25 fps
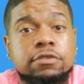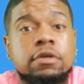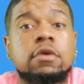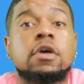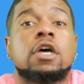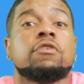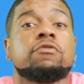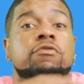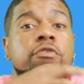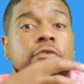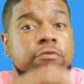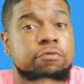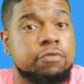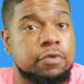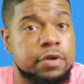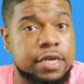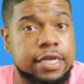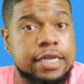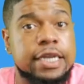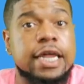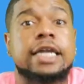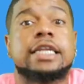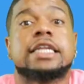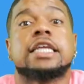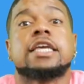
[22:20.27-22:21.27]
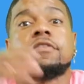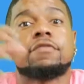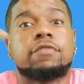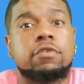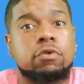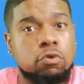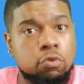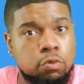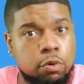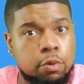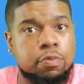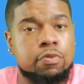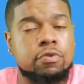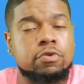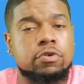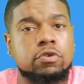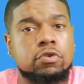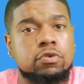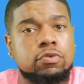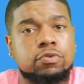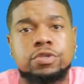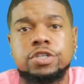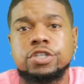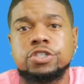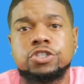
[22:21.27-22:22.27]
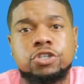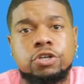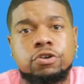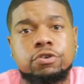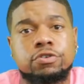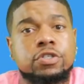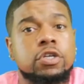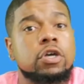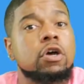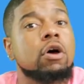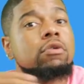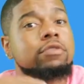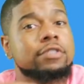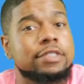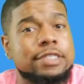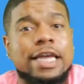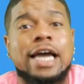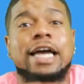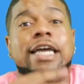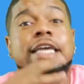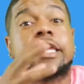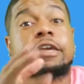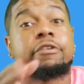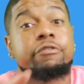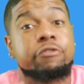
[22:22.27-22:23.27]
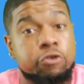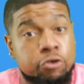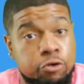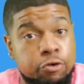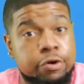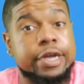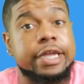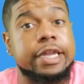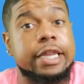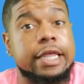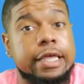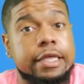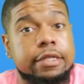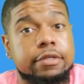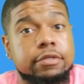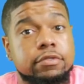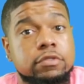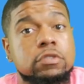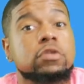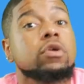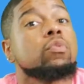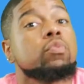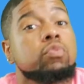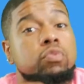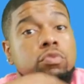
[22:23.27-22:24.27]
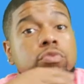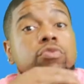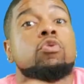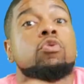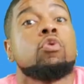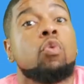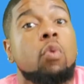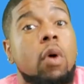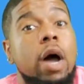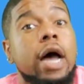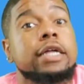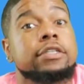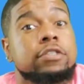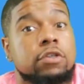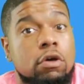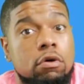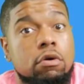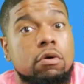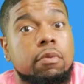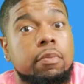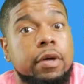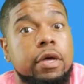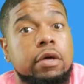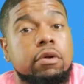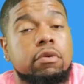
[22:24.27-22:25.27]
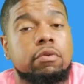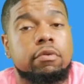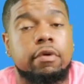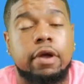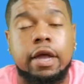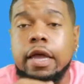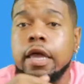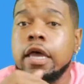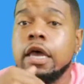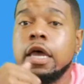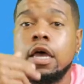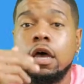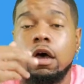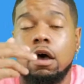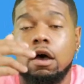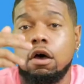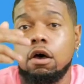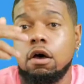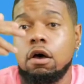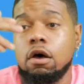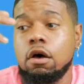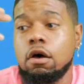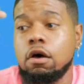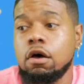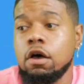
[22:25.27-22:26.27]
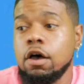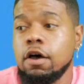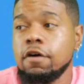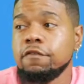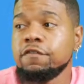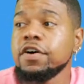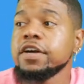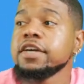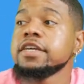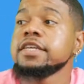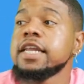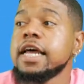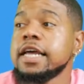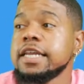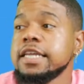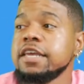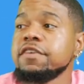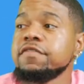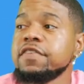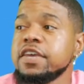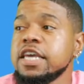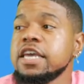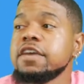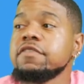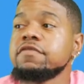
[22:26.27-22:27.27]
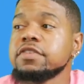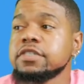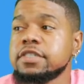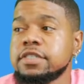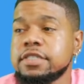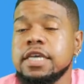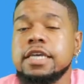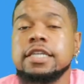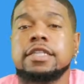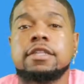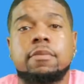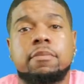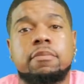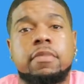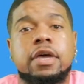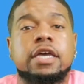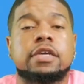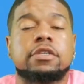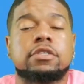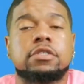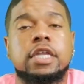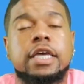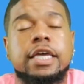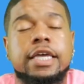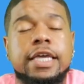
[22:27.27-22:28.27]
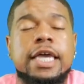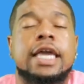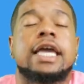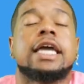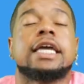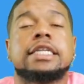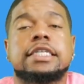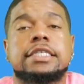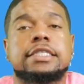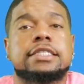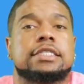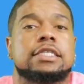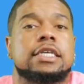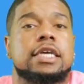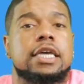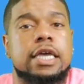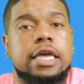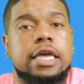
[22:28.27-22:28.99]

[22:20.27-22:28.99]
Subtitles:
from Funky Dineva, who reported on this years ago. See, I give credit to who I talk about, all right? Funky Dineva even said that Kandi said